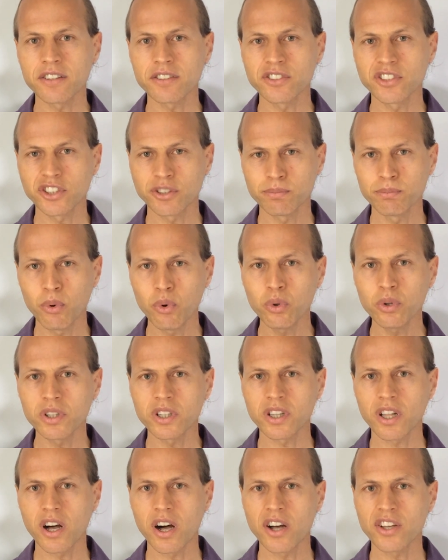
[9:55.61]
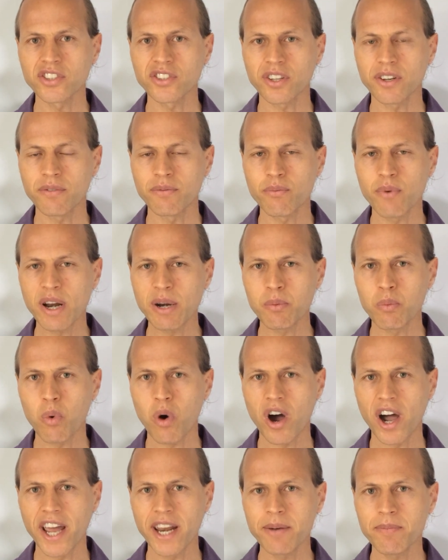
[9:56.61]
small glass of red
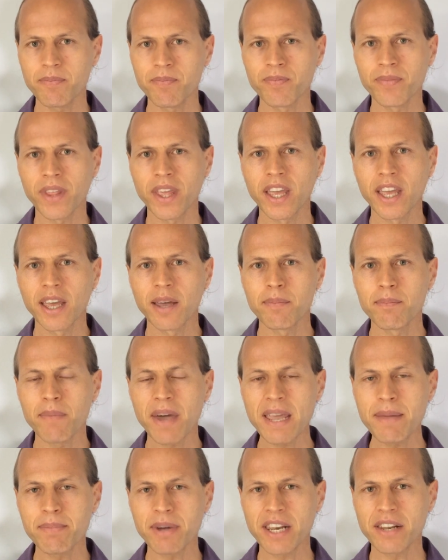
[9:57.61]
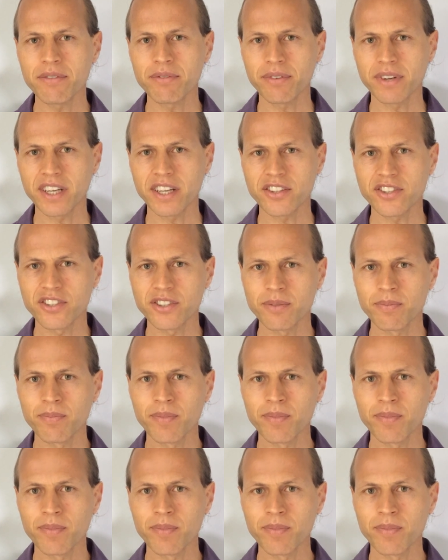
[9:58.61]
wine may benefit